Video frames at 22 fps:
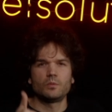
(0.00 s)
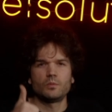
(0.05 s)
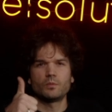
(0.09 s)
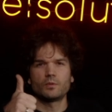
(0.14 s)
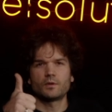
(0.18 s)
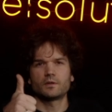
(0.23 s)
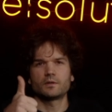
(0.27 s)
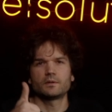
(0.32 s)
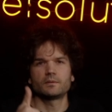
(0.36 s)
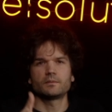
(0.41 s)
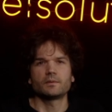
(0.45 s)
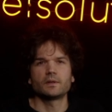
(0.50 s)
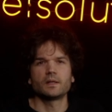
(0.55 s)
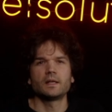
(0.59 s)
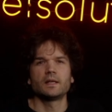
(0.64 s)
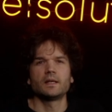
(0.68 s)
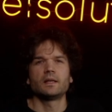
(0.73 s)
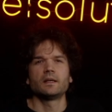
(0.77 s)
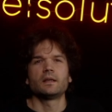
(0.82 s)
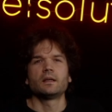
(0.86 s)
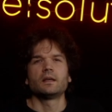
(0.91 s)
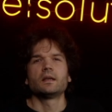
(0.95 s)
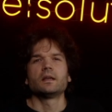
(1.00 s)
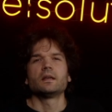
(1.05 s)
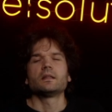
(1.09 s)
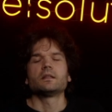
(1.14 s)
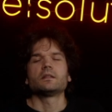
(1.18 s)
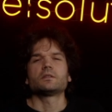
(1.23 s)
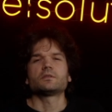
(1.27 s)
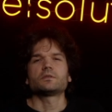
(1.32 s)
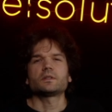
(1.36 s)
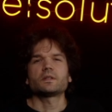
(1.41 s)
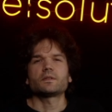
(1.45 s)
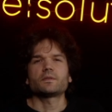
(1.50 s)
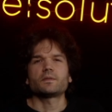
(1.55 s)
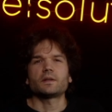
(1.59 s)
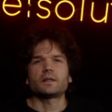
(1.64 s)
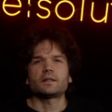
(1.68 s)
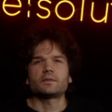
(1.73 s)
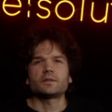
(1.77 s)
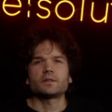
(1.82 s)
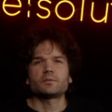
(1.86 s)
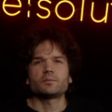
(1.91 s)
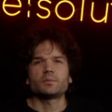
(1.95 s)
1.
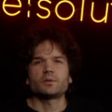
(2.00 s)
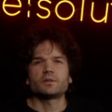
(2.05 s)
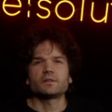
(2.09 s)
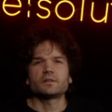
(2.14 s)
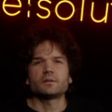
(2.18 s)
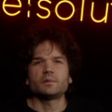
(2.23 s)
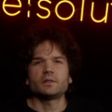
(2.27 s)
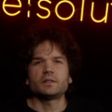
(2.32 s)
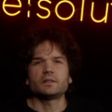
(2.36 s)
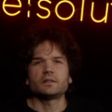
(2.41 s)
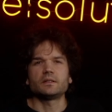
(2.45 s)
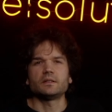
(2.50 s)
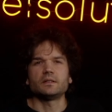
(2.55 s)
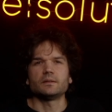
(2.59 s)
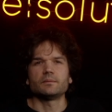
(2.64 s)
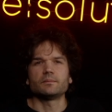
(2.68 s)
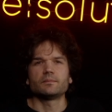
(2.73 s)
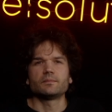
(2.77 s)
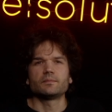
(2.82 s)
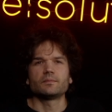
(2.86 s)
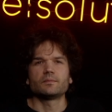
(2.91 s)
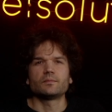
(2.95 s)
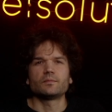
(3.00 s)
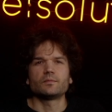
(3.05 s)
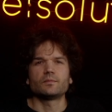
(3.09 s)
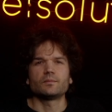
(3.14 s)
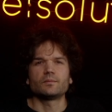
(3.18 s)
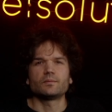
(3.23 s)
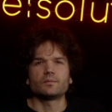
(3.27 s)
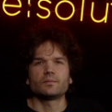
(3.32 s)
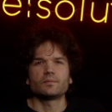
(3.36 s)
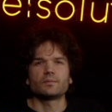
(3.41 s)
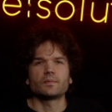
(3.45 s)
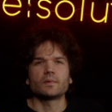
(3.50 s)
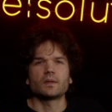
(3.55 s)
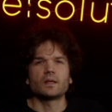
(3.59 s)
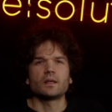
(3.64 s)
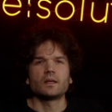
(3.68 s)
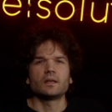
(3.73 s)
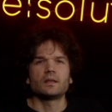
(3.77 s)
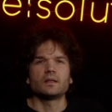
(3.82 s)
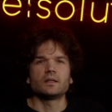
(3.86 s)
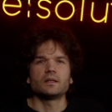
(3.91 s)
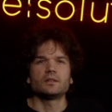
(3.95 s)
Transfer responsibility.
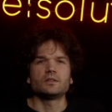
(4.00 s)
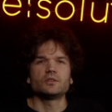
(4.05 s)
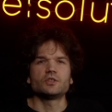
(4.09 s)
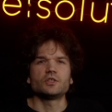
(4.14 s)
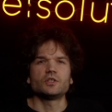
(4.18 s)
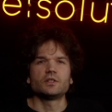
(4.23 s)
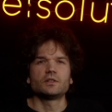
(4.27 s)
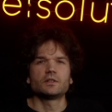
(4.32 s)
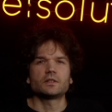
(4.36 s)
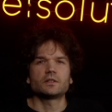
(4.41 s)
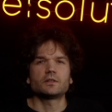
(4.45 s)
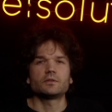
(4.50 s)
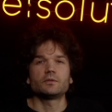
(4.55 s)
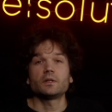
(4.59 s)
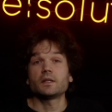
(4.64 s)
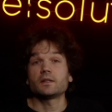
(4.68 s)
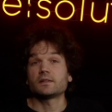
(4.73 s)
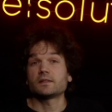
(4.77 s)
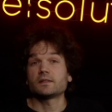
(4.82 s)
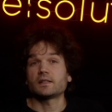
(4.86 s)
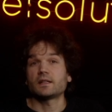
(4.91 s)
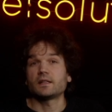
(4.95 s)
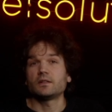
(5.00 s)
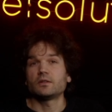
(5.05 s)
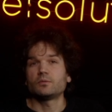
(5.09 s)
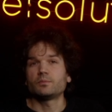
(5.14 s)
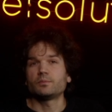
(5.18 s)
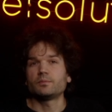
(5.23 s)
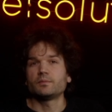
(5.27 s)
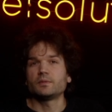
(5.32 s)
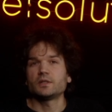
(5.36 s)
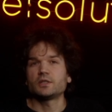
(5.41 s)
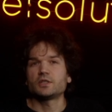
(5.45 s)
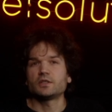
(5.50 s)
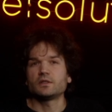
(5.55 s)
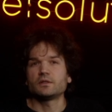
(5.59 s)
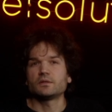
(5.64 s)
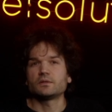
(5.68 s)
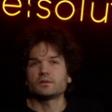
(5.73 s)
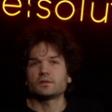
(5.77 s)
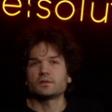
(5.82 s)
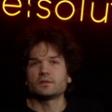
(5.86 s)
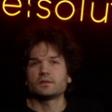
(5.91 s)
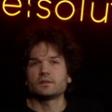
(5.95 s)
In Jira, reassign open
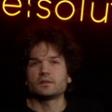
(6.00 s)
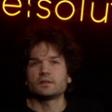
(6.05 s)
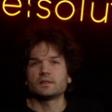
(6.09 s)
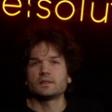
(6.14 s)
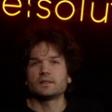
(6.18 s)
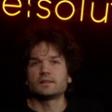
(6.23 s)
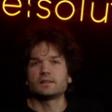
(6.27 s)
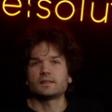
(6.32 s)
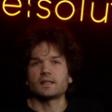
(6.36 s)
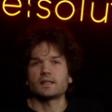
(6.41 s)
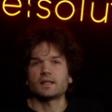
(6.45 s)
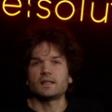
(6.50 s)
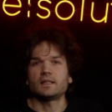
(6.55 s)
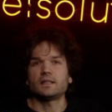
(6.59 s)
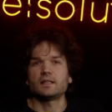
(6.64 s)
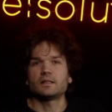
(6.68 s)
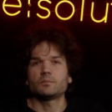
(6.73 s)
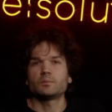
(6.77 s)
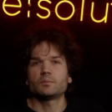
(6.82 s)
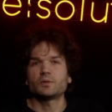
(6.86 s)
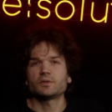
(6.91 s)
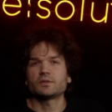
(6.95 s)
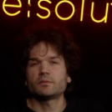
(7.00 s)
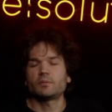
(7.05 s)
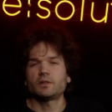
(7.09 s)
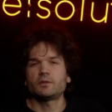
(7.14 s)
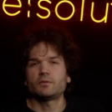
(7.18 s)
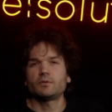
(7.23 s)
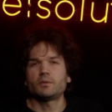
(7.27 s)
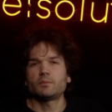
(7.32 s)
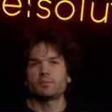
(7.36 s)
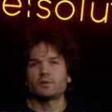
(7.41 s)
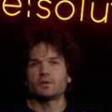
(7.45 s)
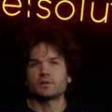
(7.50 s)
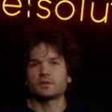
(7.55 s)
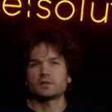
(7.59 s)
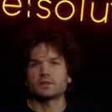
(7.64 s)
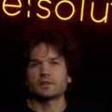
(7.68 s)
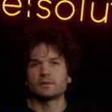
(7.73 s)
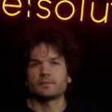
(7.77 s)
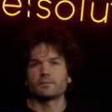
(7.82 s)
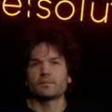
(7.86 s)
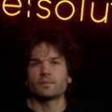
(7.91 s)
issues, assignee and possible reporter.